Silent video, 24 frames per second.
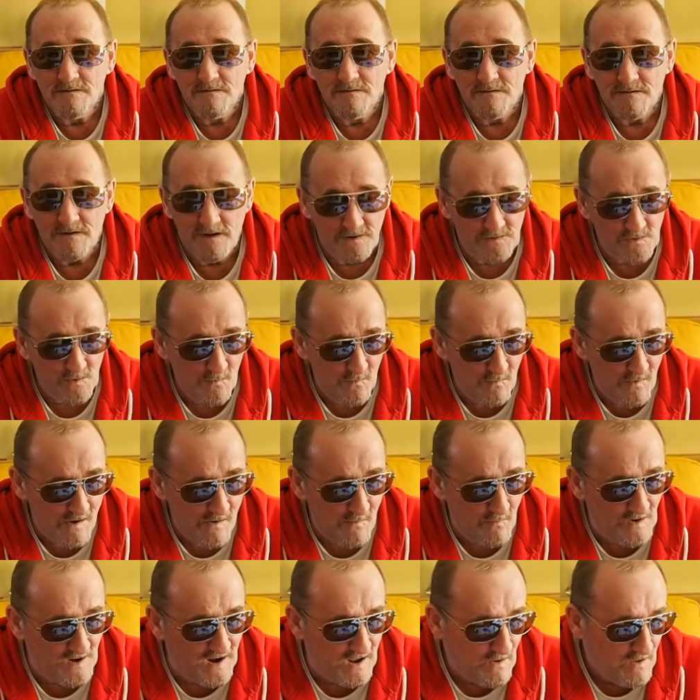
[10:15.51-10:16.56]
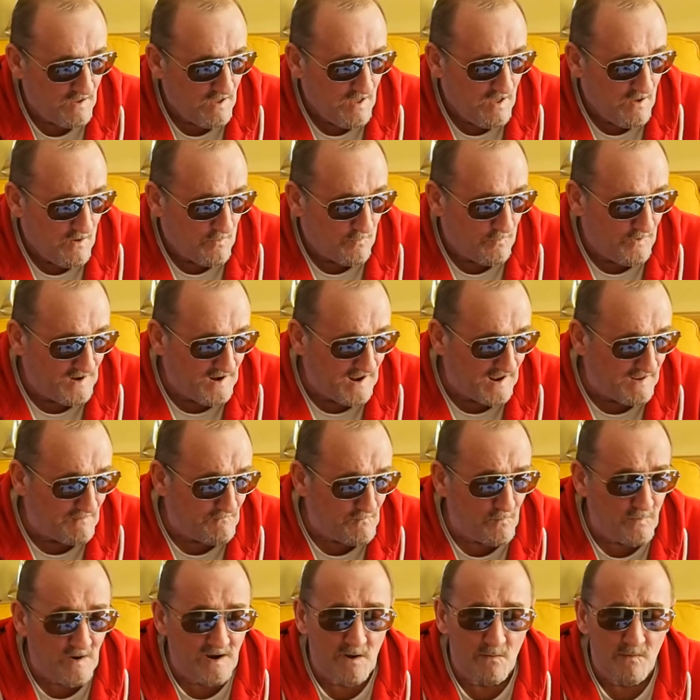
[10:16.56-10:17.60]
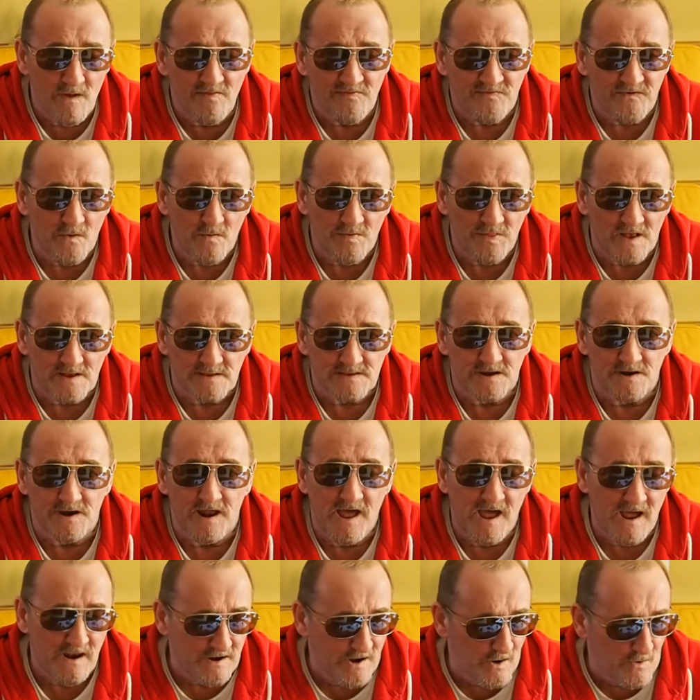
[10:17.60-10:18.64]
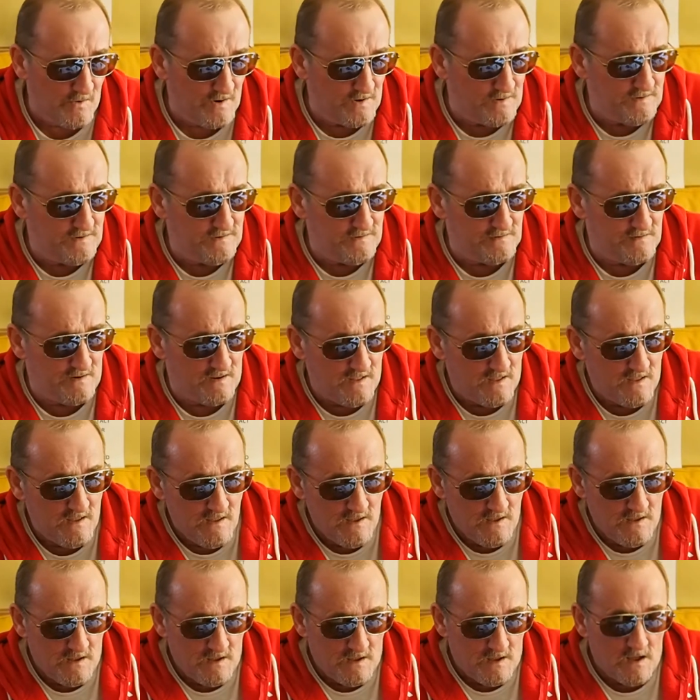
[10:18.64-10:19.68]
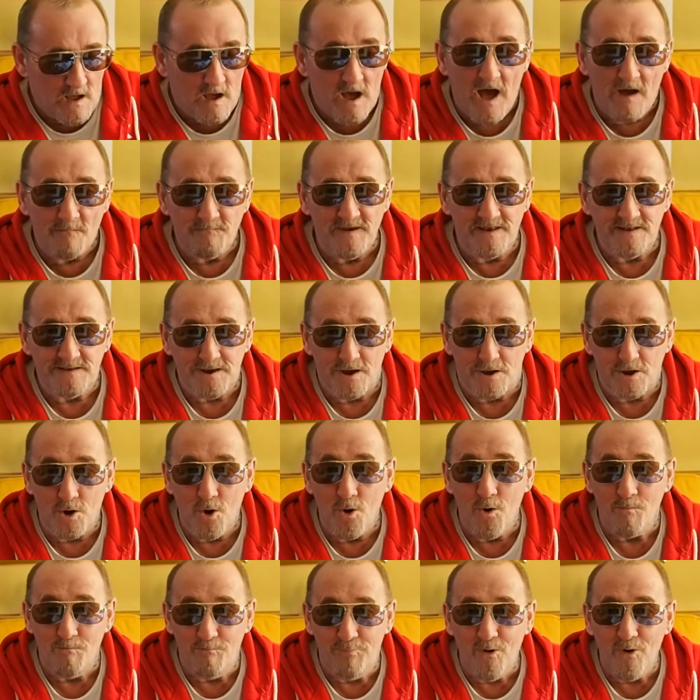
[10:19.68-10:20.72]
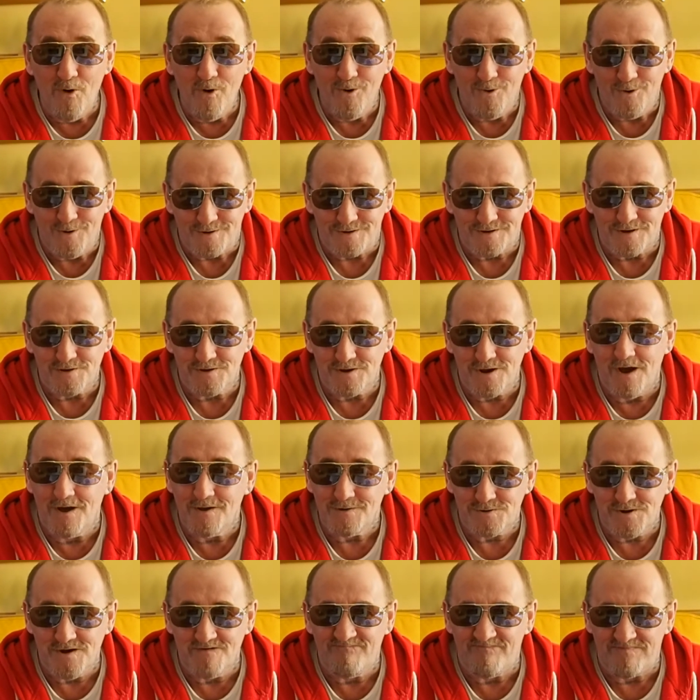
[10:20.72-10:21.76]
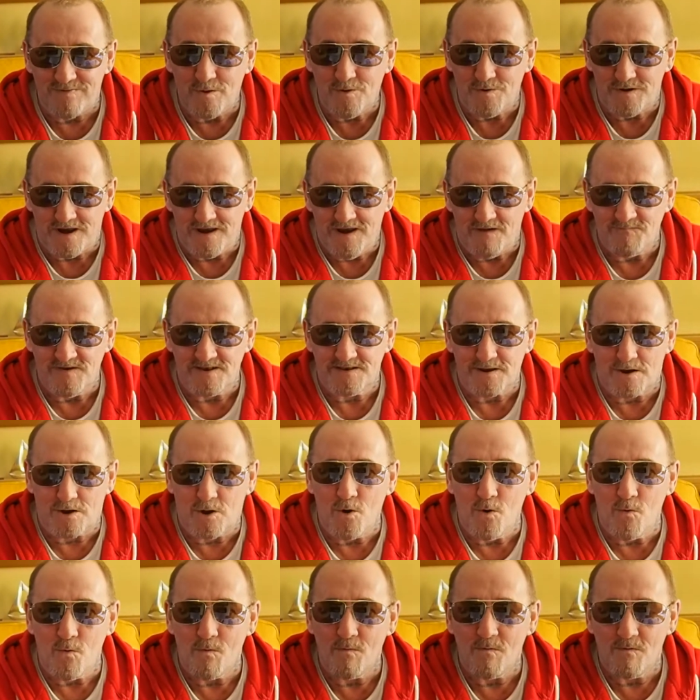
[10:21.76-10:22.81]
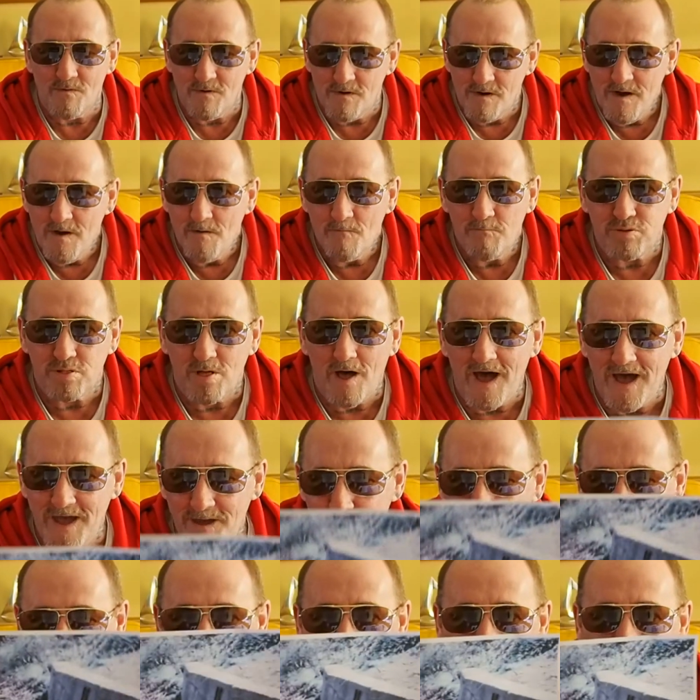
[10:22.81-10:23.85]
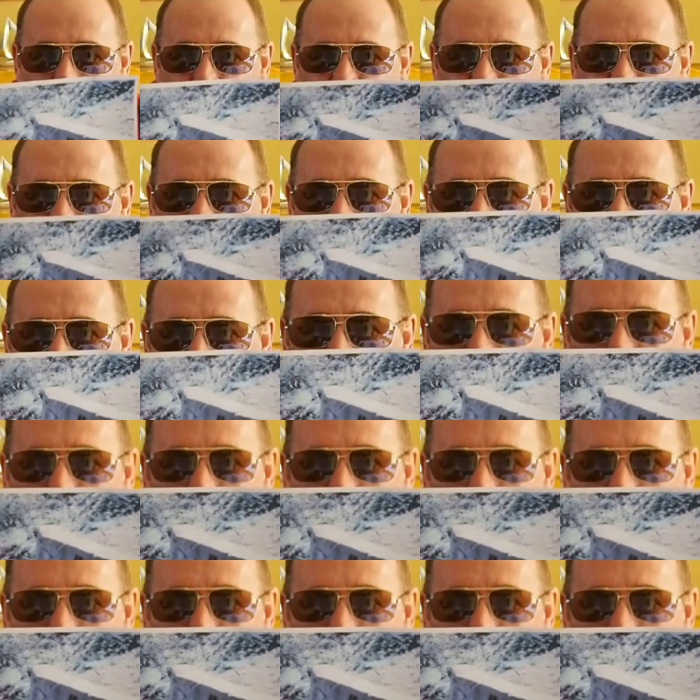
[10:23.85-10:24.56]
It don't work. When I went through that scenario and having to cut boards as you're flooding, having to cut plyboard to fit in there